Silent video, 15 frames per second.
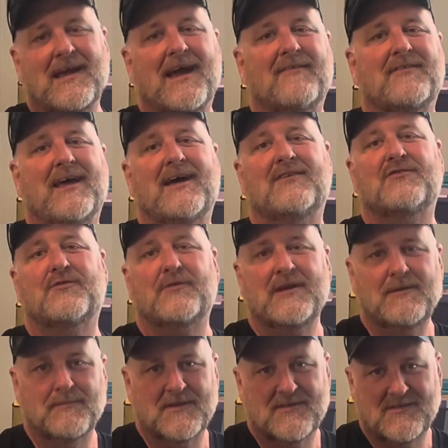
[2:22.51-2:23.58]
You have to add
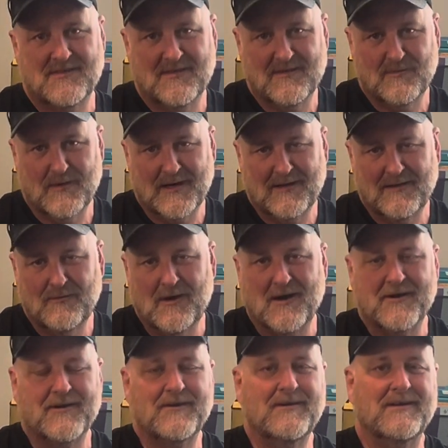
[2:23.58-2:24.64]
treatments to the well
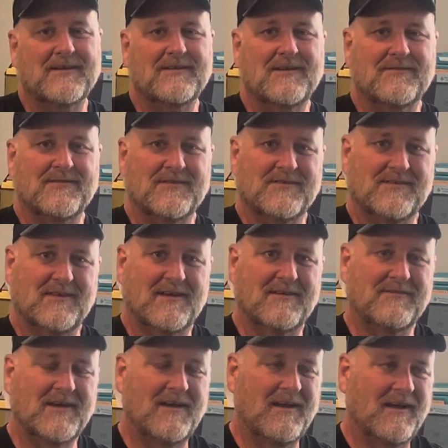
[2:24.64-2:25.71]
water and different stuff.